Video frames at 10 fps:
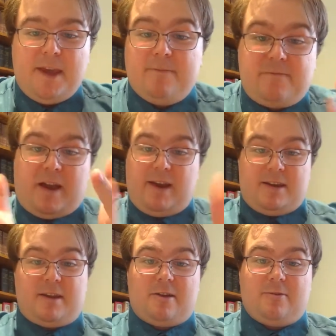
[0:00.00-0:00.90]

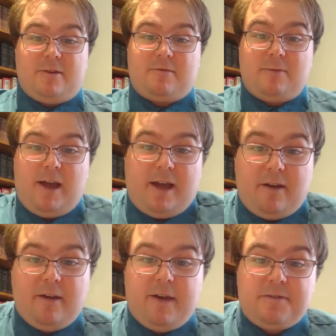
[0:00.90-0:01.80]
inviting you as
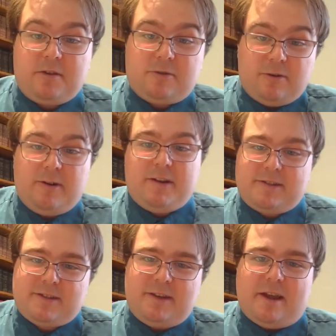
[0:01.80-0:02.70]
well to join
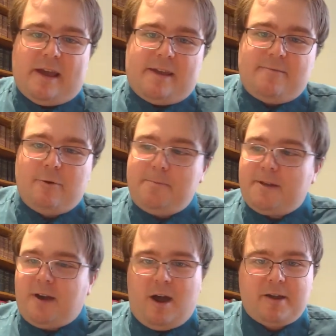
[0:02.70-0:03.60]
us tonight. We'll be
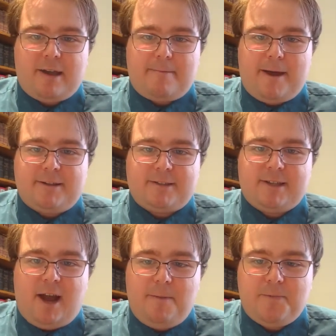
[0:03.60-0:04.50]
talking about
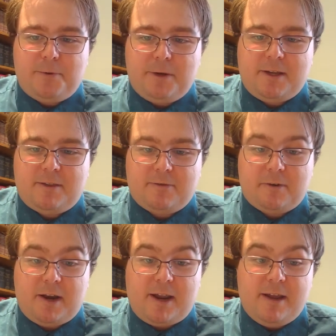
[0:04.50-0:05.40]
Psalm
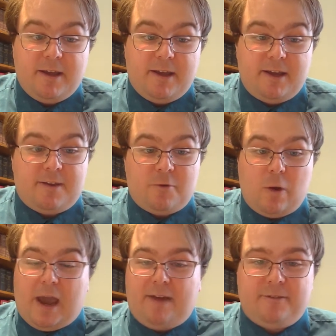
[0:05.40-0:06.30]
23. And if you
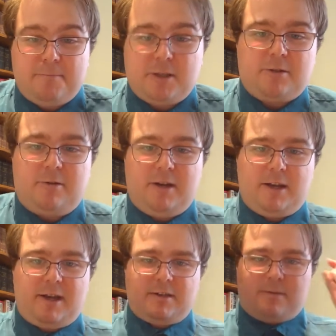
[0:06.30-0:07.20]
haven't been
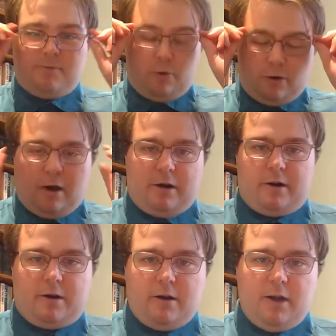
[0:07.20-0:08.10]
joining us for
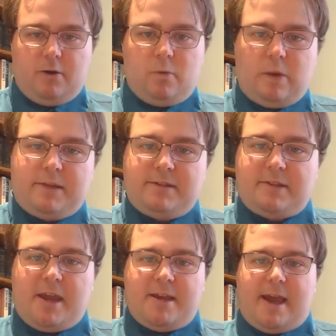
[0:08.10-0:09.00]
our
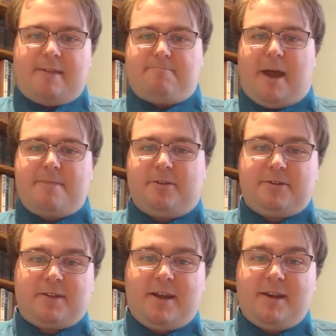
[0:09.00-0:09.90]
Wednesday night Bible
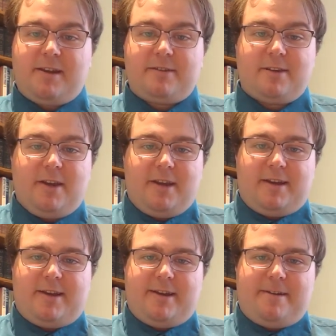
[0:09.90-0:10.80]
studies,
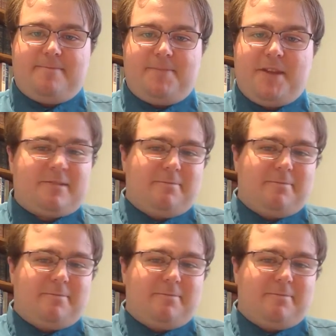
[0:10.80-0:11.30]
this